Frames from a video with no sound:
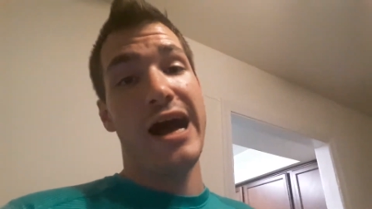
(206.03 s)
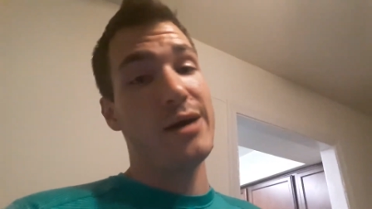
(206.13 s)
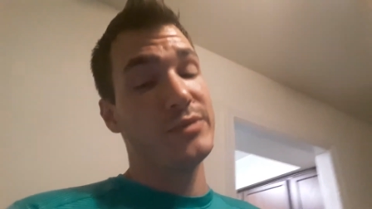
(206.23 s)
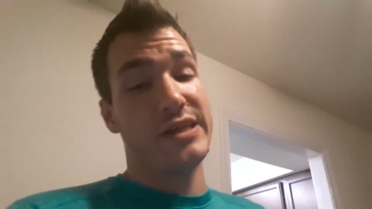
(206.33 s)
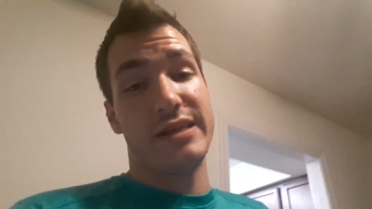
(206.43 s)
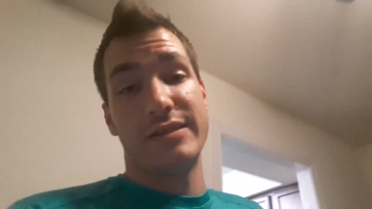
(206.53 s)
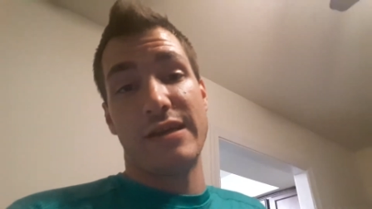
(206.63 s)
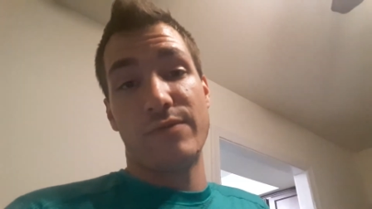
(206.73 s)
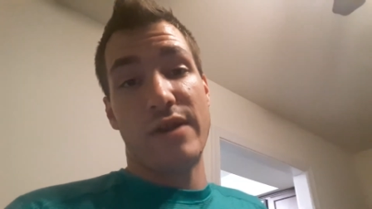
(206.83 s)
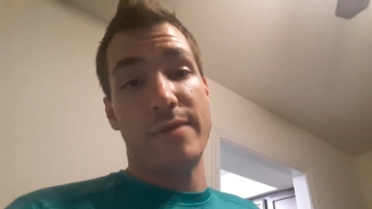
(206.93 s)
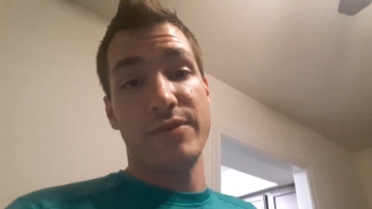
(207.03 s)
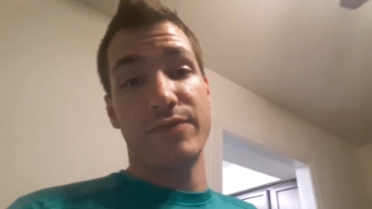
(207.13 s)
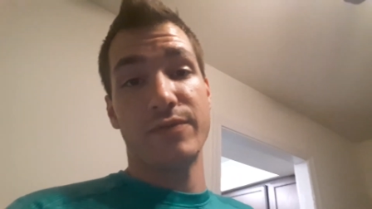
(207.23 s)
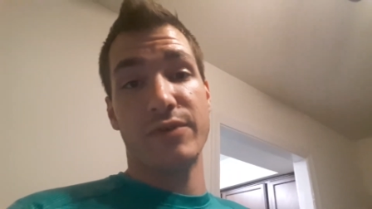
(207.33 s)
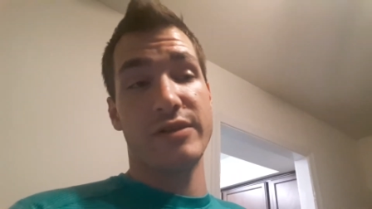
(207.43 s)
I'm going to get a dead rabbit
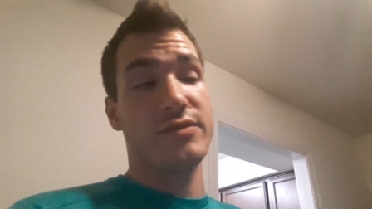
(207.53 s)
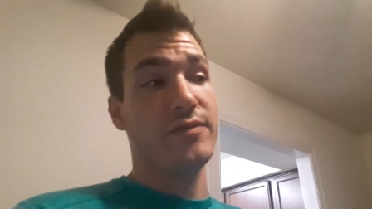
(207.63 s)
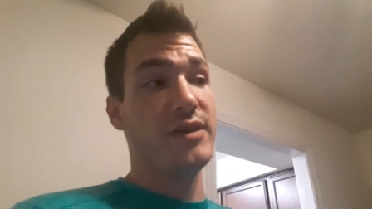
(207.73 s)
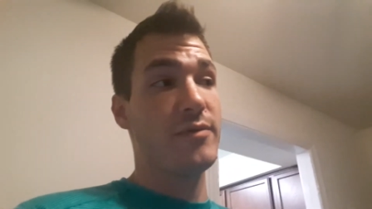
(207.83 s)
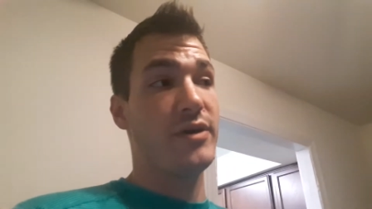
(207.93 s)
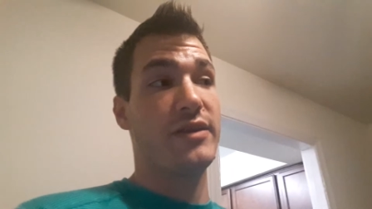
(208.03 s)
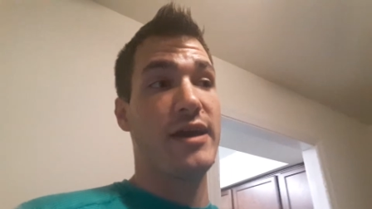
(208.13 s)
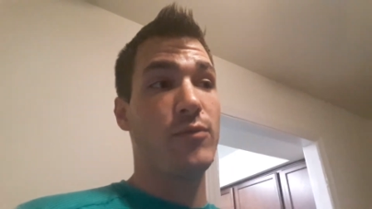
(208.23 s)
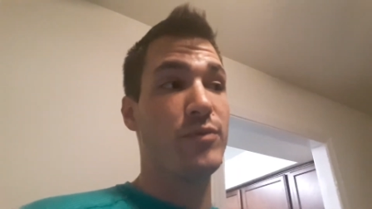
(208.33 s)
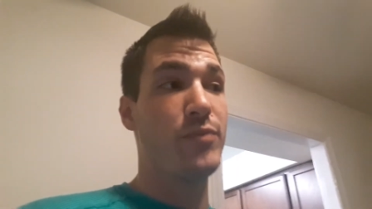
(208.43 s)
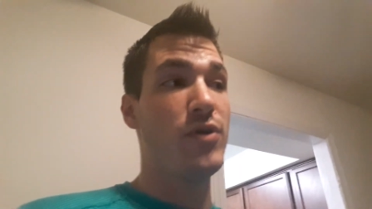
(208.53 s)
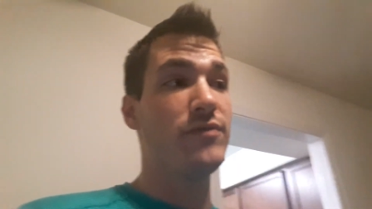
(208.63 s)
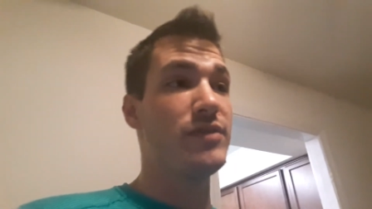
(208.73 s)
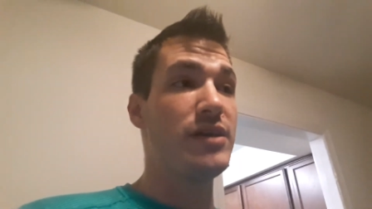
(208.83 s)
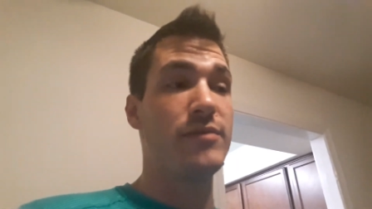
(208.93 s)
for free. So think about that. With
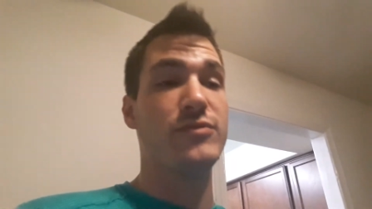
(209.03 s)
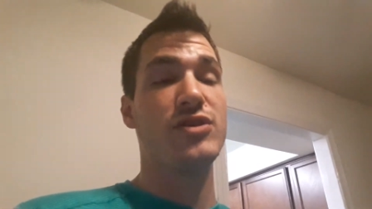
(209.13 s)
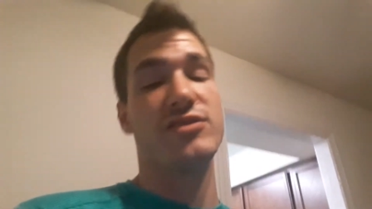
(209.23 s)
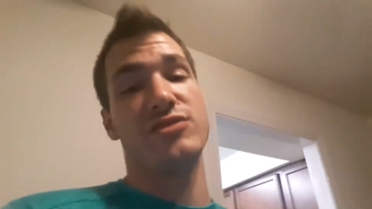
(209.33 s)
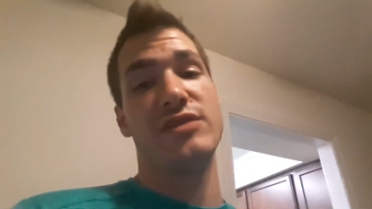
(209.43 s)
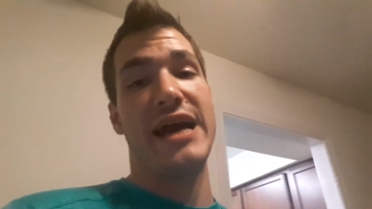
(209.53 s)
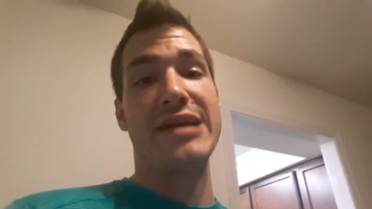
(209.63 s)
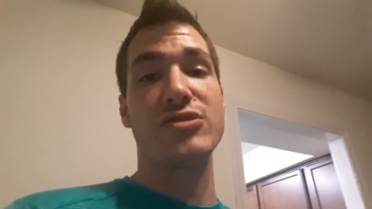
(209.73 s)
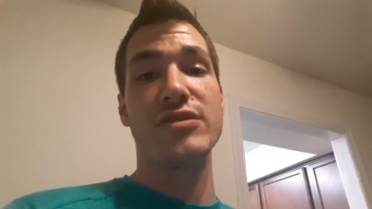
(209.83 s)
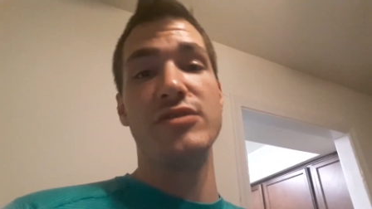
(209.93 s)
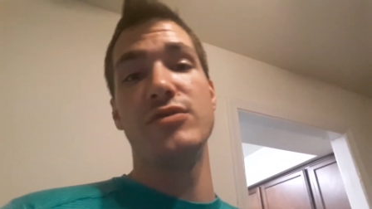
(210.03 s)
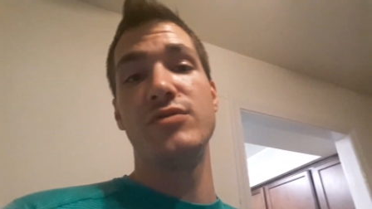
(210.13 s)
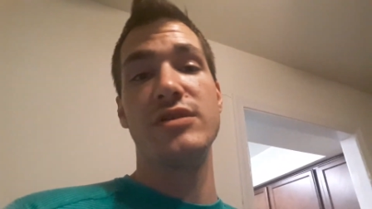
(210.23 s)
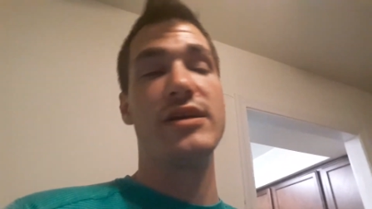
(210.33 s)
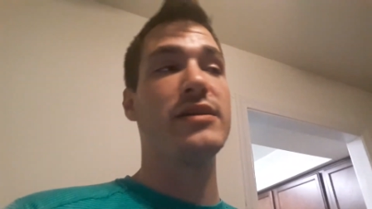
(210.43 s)
both of them just casually
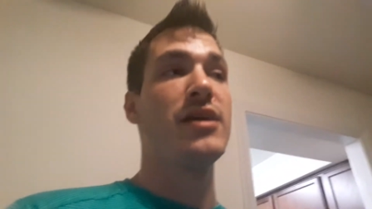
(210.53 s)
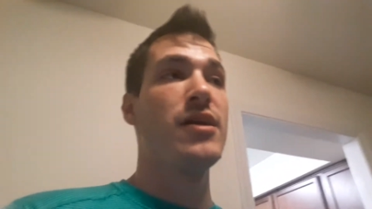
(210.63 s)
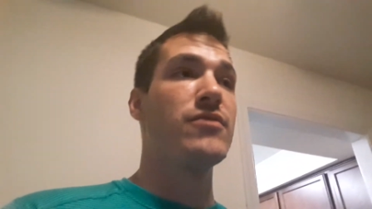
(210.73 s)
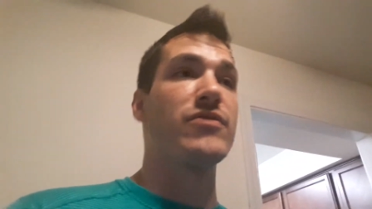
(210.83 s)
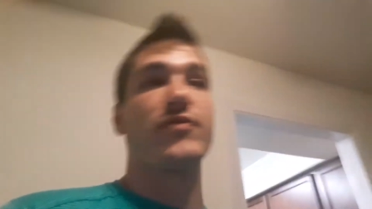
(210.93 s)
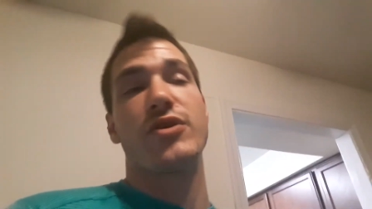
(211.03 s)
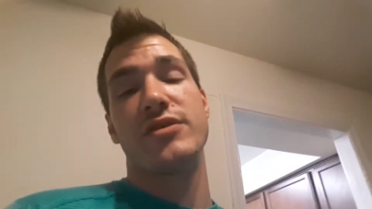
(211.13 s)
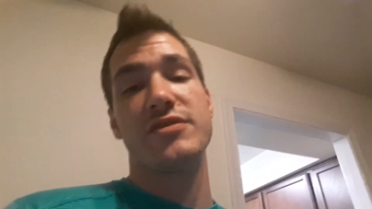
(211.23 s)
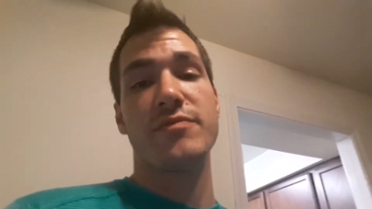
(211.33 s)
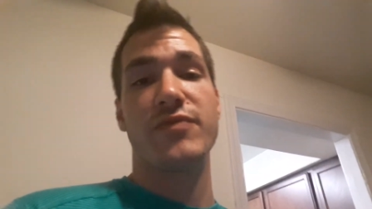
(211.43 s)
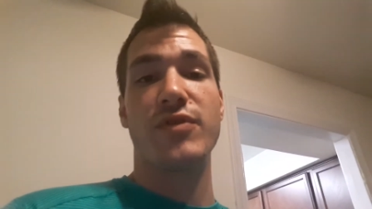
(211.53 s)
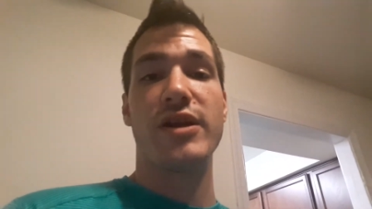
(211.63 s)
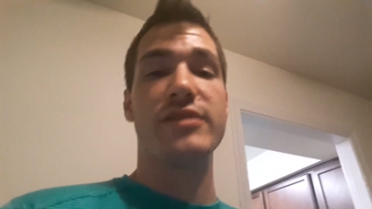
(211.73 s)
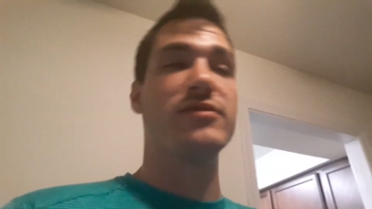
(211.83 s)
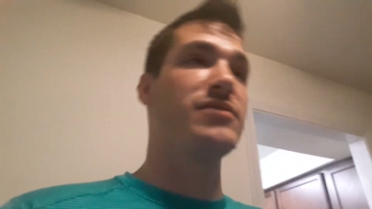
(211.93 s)
using it, referring some
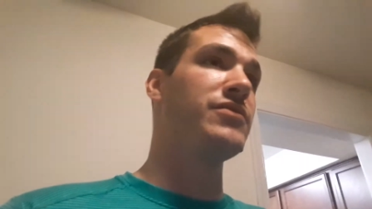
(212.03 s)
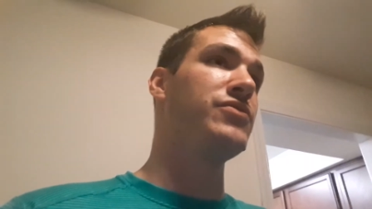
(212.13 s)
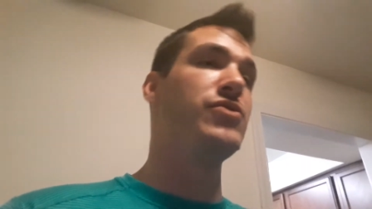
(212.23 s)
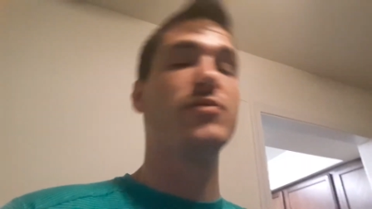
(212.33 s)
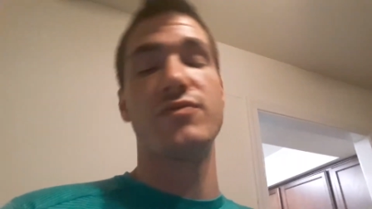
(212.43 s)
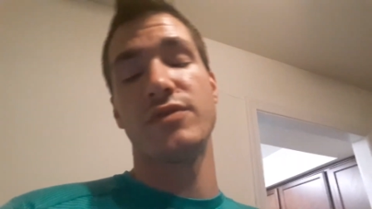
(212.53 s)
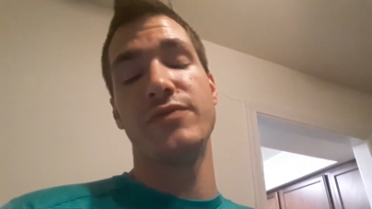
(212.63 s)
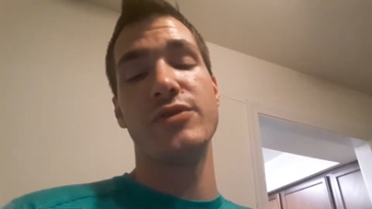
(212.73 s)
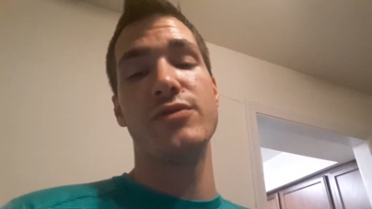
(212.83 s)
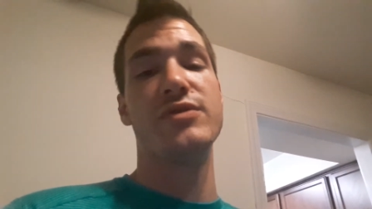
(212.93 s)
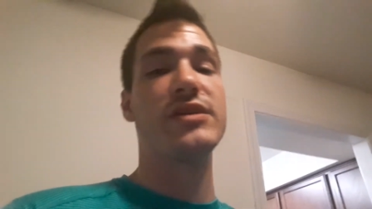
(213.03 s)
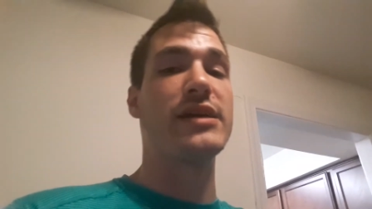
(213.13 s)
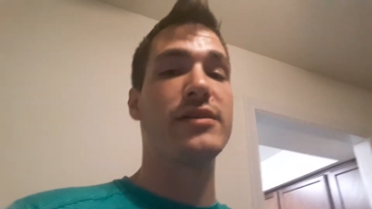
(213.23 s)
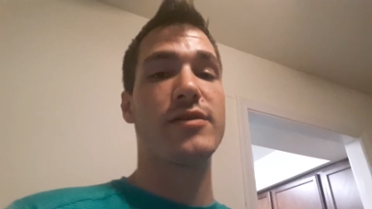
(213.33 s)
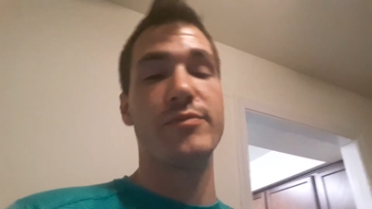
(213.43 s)
friends, doing reviews, and
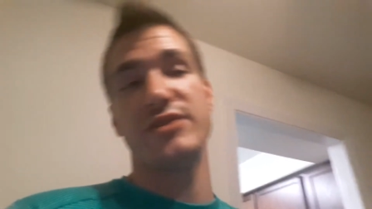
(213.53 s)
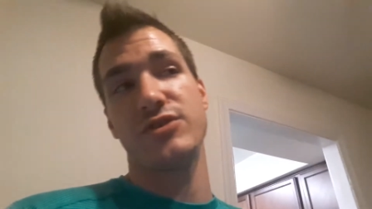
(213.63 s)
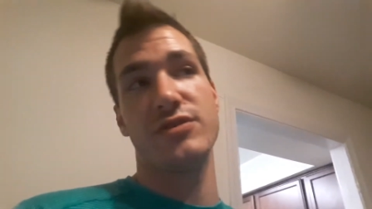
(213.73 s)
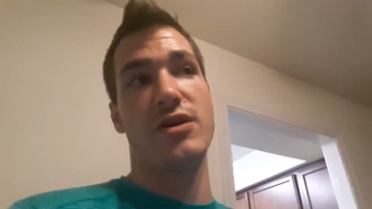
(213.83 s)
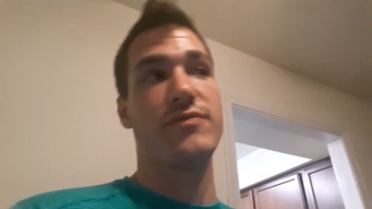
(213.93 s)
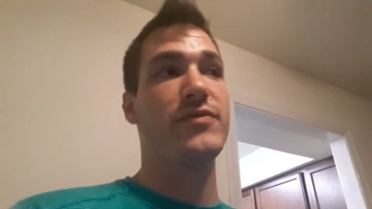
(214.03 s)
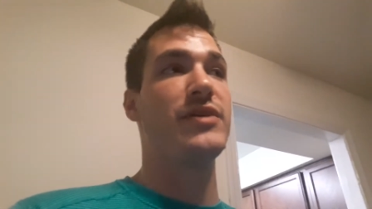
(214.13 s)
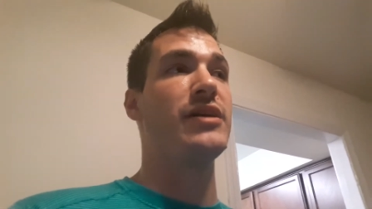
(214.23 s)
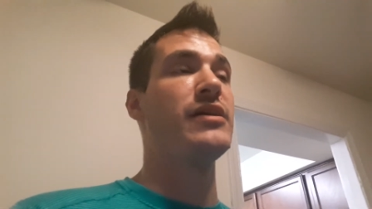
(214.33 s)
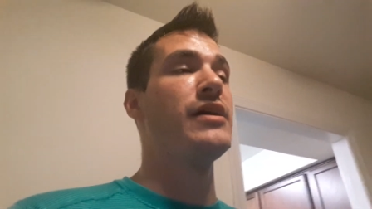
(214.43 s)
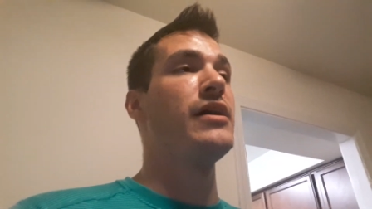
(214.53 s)
getting commission off of it,